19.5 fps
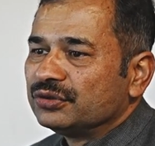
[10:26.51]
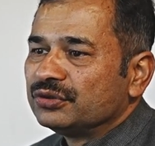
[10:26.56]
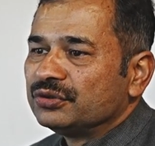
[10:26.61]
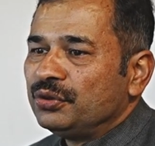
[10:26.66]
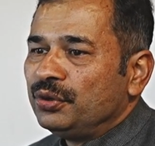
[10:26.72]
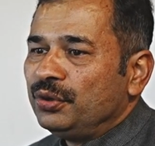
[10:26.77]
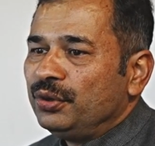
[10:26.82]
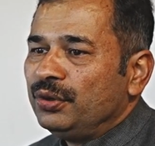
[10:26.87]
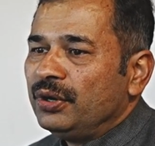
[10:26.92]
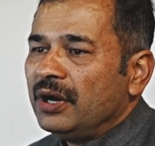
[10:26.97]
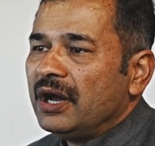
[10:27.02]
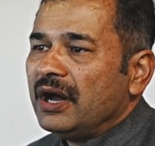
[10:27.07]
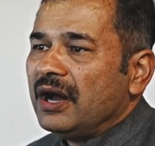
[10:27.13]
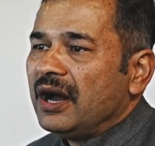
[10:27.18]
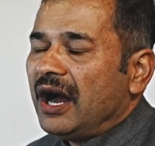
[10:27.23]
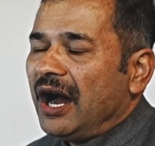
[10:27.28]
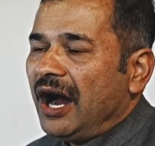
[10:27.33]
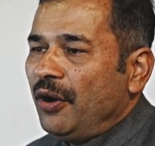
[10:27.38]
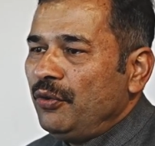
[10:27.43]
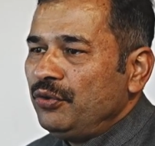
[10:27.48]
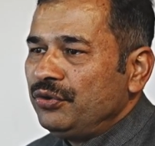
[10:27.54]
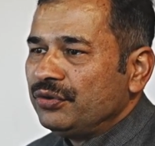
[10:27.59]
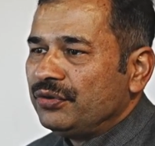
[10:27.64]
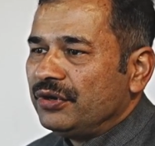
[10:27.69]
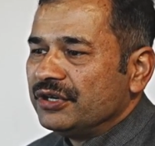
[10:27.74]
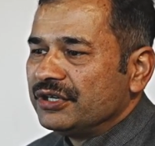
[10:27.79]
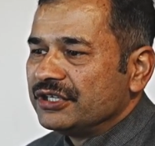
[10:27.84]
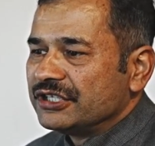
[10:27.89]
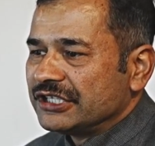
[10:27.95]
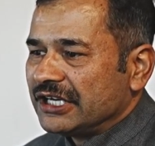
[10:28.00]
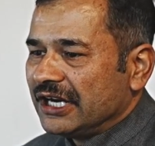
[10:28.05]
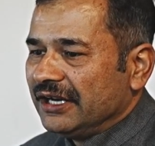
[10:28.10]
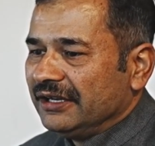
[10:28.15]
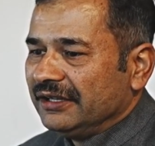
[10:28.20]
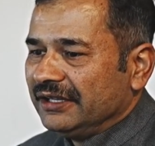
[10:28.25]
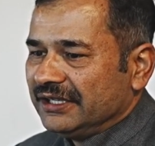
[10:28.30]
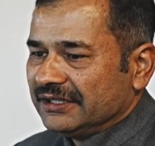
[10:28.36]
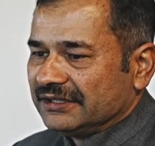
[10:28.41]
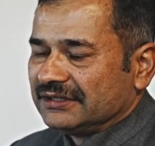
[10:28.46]
So, how to
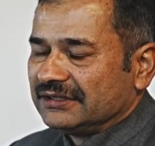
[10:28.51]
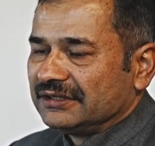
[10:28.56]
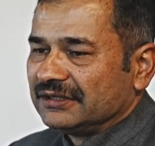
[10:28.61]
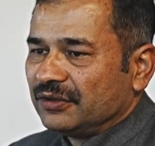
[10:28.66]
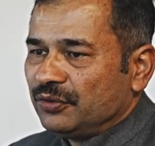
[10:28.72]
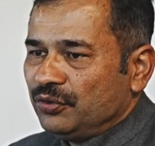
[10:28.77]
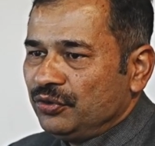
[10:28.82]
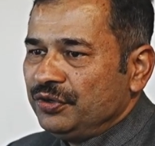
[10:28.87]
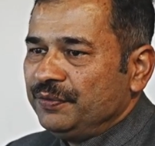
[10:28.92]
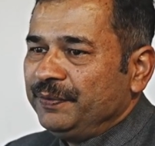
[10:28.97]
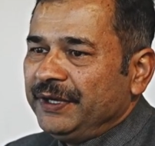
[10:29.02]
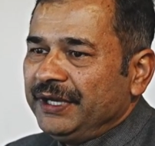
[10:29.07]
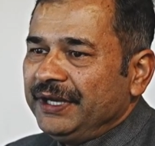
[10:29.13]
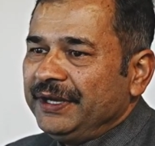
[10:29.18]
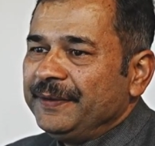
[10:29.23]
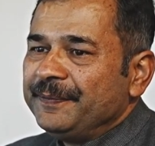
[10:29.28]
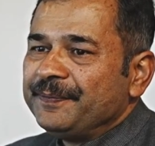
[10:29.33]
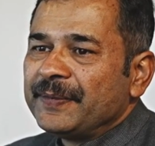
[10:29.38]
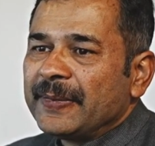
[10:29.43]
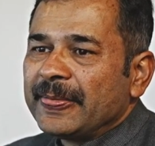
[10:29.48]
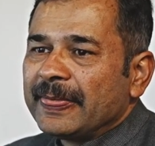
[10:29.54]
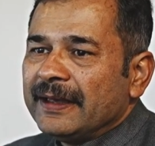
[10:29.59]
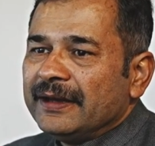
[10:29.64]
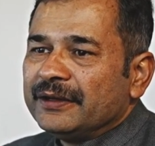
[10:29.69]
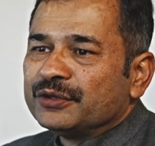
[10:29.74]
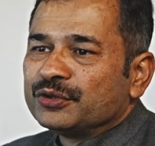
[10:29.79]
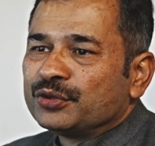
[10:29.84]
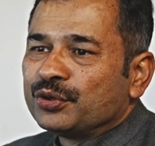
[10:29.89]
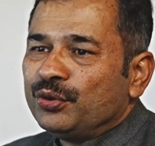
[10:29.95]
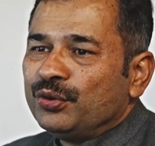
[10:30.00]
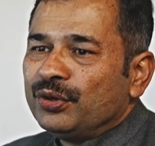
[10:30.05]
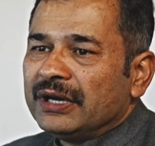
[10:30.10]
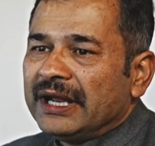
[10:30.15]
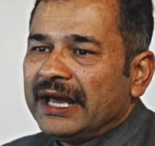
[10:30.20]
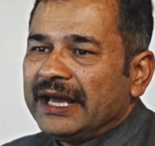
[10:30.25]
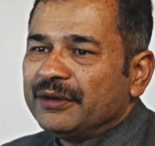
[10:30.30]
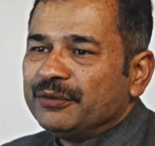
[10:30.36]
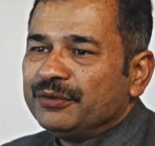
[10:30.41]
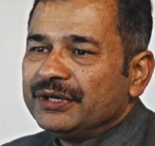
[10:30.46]
understand this could be through
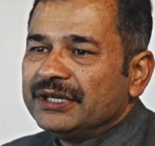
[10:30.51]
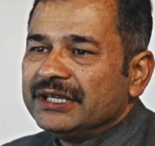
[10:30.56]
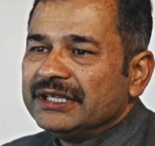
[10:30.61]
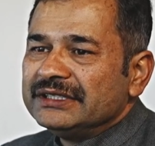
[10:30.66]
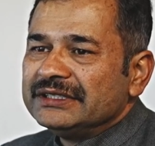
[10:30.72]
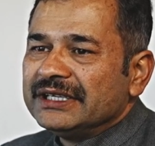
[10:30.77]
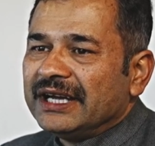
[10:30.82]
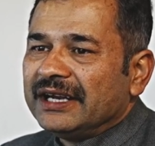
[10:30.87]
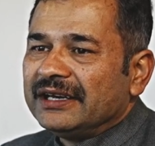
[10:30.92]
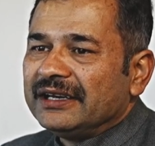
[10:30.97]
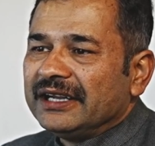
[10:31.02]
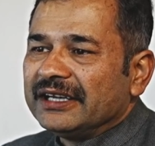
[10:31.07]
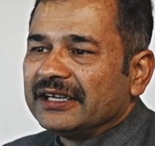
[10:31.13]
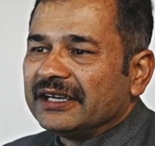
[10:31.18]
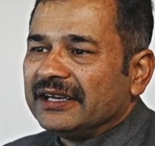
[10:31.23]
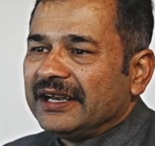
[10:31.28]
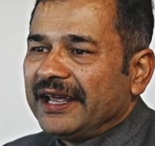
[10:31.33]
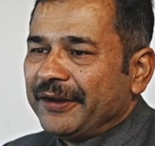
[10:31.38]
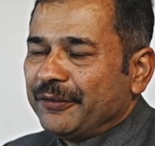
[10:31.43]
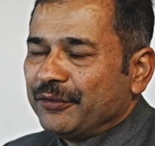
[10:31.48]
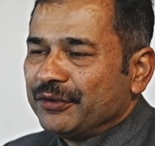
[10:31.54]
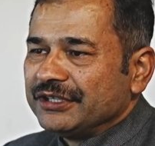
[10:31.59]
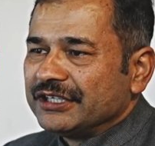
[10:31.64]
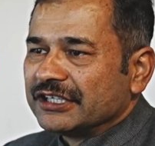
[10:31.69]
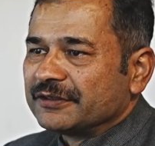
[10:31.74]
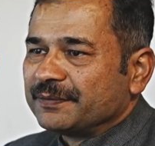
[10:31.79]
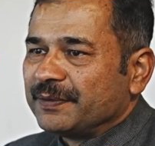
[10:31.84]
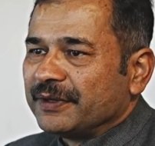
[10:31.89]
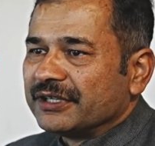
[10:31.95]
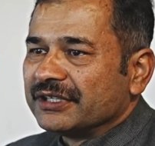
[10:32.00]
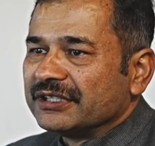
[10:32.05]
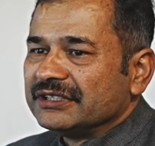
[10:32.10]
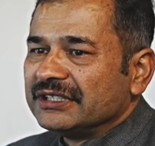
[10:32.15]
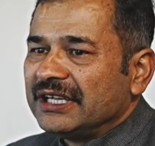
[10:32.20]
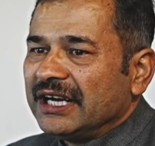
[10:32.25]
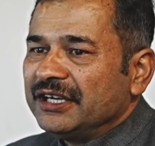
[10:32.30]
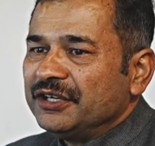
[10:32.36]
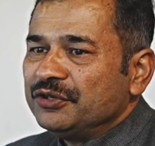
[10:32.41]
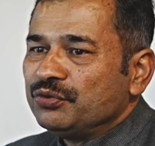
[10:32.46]
language and language expertise.
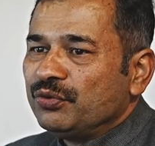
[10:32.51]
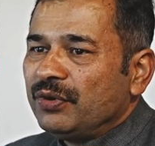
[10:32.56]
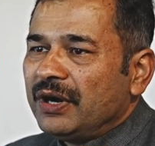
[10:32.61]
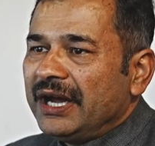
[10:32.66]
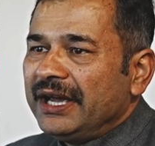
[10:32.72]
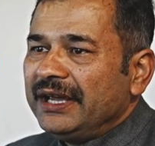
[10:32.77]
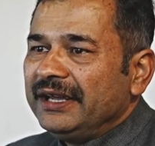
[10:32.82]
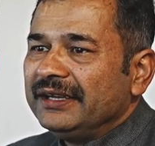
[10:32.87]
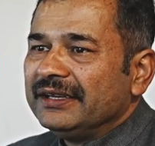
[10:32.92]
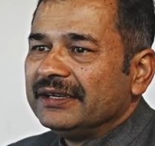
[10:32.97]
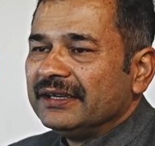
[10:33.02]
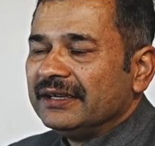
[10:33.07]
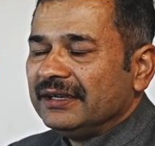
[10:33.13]
That is why